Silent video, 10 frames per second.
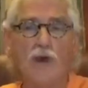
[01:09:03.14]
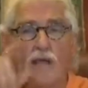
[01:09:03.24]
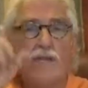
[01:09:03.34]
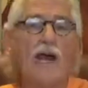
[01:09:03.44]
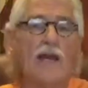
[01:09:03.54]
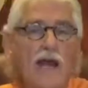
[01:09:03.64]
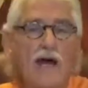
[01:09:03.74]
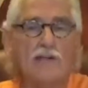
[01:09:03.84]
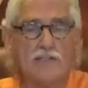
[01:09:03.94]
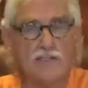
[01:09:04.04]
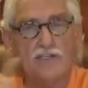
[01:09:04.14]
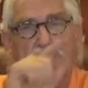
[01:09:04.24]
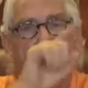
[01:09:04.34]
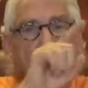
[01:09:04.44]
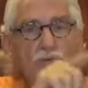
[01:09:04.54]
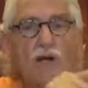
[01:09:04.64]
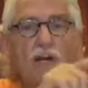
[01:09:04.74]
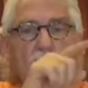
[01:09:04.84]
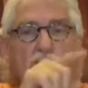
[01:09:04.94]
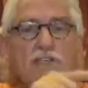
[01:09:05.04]
Write that out, and you see what
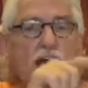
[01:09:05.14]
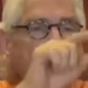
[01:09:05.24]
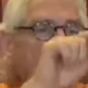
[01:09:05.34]
it looks like.